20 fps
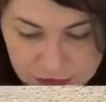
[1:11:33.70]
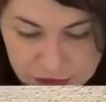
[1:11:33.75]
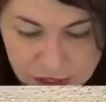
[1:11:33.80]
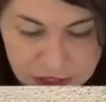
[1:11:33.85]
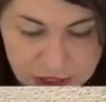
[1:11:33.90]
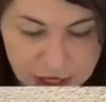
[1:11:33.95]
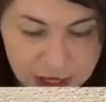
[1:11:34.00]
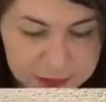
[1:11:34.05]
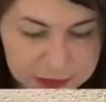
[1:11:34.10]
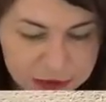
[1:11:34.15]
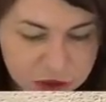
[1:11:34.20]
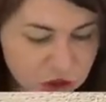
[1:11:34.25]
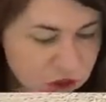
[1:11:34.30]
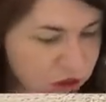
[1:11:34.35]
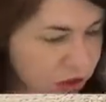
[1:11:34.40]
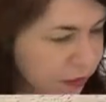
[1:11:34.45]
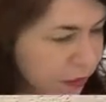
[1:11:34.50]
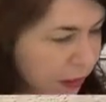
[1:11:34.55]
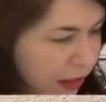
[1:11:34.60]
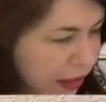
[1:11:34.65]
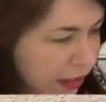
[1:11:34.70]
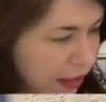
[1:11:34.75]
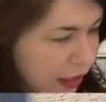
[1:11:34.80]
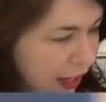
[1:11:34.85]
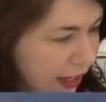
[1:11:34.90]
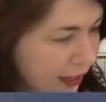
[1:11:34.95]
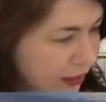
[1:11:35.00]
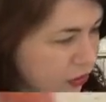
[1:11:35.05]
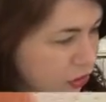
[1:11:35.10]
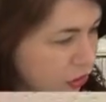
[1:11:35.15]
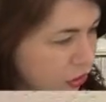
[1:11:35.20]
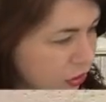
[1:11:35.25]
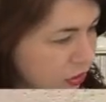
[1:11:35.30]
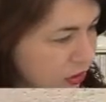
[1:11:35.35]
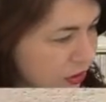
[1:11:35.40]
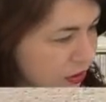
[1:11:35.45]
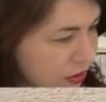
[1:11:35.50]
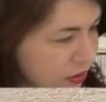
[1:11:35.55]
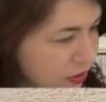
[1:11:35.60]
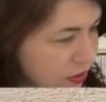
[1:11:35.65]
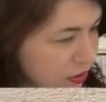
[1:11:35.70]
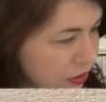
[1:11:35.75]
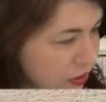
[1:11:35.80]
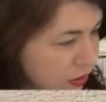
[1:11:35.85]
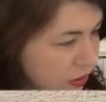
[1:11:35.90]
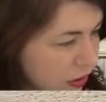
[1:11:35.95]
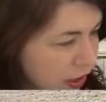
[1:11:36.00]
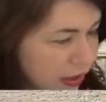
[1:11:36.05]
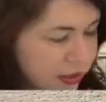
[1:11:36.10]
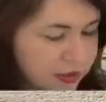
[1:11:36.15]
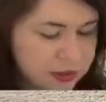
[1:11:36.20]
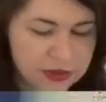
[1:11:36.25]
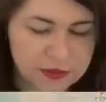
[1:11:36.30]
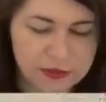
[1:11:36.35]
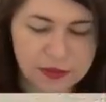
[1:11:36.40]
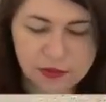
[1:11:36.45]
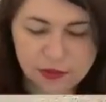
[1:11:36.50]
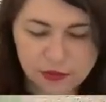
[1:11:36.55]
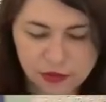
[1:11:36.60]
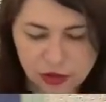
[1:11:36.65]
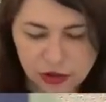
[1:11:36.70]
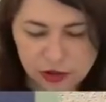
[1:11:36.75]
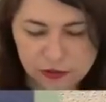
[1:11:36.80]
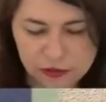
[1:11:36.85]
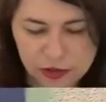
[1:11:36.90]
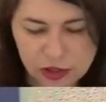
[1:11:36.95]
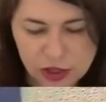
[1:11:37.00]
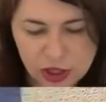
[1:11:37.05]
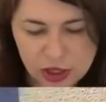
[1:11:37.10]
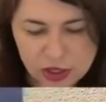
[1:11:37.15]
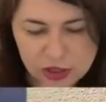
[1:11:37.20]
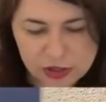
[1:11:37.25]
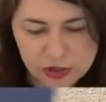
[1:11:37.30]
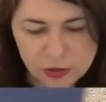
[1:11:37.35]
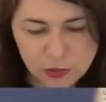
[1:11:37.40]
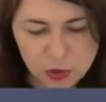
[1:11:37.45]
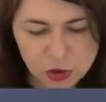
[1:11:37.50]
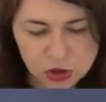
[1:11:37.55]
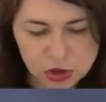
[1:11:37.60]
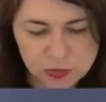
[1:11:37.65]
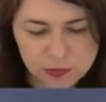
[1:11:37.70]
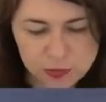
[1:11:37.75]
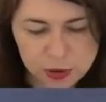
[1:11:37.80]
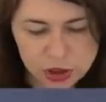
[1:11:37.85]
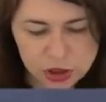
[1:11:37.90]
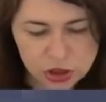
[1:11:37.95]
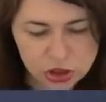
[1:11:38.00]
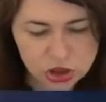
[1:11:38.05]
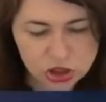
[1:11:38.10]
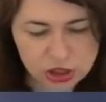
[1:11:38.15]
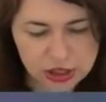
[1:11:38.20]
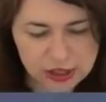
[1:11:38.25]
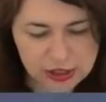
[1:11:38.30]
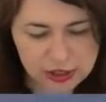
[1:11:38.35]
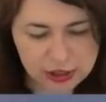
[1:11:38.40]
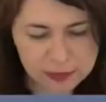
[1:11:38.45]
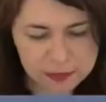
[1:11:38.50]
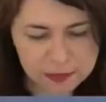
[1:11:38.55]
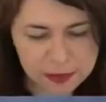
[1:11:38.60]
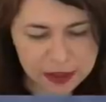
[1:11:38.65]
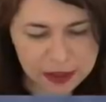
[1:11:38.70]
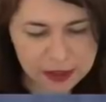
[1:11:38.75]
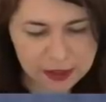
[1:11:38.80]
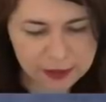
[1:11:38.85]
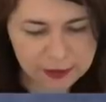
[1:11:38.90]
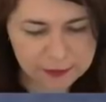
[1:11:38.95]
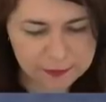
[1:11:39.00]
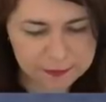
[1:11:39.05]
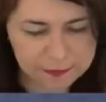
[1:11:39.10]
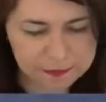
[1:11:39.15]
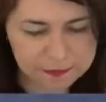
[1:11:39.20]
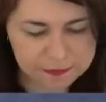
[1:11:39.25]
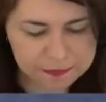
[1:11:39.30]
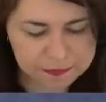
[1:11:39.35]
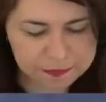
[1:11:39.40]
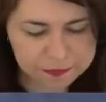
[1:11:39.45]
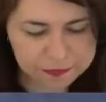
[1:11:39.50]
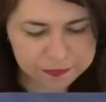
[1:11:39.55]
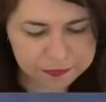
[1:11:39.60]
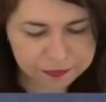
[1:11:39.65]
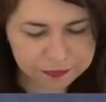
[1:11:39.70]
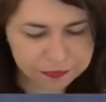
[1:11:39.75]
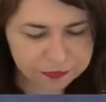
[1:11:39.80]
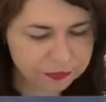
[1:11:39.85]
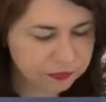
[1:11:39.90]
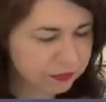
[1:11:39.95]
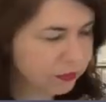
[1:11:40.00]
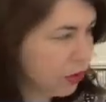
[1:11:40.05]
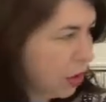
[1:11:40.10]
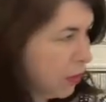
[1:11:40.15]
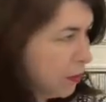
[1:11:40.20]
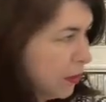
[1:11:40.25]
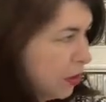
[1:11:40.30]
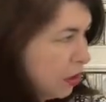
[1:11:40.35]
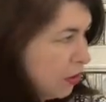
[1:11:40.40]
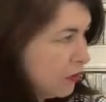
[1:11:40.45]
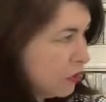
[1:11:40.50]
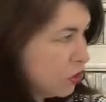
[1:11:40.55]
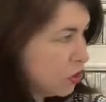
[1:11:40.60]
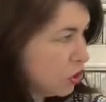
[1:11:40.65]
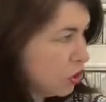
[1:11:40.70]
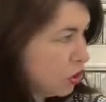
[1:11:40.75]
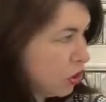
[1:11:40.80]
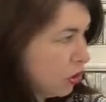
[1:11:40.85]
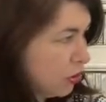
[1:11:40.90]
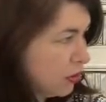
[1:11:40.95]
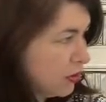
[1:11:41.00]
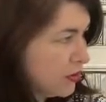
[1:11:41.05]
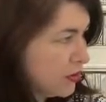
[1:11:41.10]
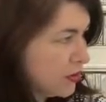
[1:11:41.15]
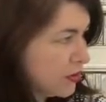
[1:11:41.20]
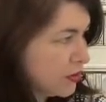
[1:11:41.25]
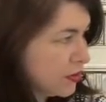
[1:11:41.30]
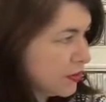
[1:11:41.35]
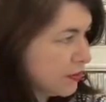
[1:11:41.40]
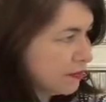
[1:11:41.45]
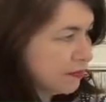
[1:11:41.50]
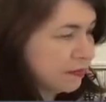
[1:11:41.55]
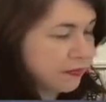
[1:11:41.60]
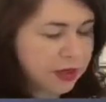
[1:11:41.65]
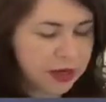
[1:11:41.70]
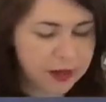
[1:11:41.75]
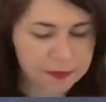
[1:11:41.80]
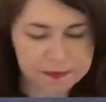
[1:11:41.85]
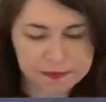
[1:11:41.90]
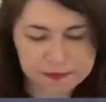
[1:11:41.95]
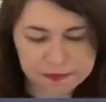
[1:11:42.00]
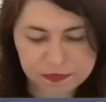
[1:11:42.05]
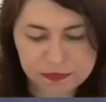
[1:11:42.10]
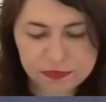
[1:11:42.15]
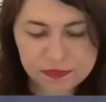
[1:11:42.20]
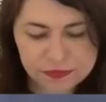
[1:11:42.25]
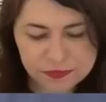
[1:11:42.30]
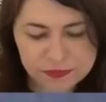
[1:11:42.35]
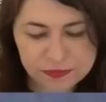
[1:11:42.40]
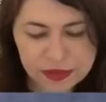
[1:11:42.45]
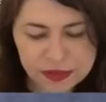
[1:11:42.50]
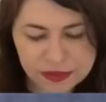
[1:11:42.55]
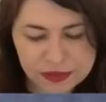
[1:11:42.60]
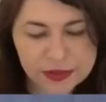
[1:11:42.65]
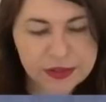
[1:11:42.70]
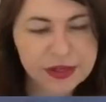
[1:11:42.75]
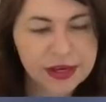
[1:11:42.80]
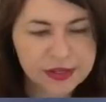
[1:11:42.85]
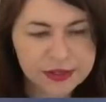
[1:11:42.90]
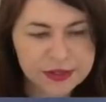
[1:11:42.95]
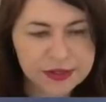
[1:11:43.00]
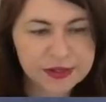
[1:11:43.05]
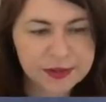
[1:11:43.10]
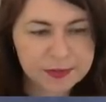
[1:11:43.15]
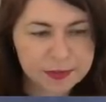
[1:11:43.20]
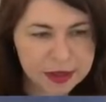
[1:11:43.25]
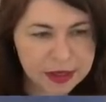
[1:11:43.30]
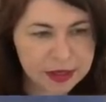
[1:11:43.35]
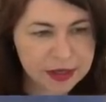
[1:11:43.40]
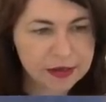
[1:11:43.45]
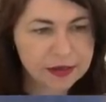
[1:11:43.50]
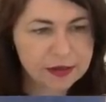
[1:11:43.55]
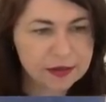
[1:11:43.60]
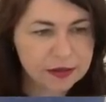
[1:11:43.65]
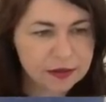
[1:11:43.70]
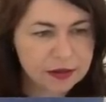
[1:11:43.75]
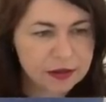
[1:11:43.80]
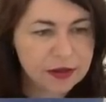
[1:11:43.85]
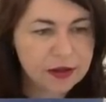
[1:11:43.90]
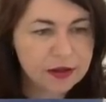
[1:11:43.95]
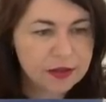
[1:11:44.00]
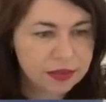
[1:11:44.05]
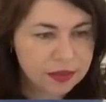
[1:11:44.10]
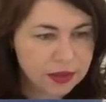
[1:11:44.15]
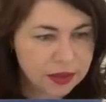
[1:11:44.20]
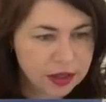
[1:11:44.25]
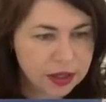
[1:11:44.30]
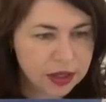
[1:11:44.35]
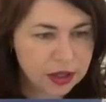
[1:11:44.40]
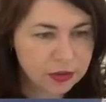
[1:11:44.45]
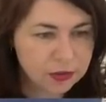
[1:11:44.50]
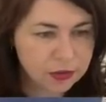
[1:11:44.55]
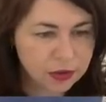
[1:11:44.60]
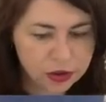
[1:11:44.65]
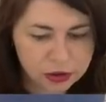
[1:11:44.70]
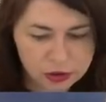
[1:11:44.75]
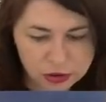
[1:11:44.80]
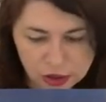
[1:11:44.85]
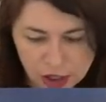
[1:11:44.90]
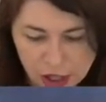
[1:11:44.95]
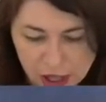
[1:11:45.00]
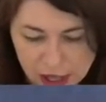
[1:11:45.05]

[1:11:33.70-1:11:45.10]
And, and how much do you pay? Eight dollars. Eight seventy five. Eight seventy five. So what per sheet you're paying a bit over two dollars. Yeah. Yeah. This needs to be the hero.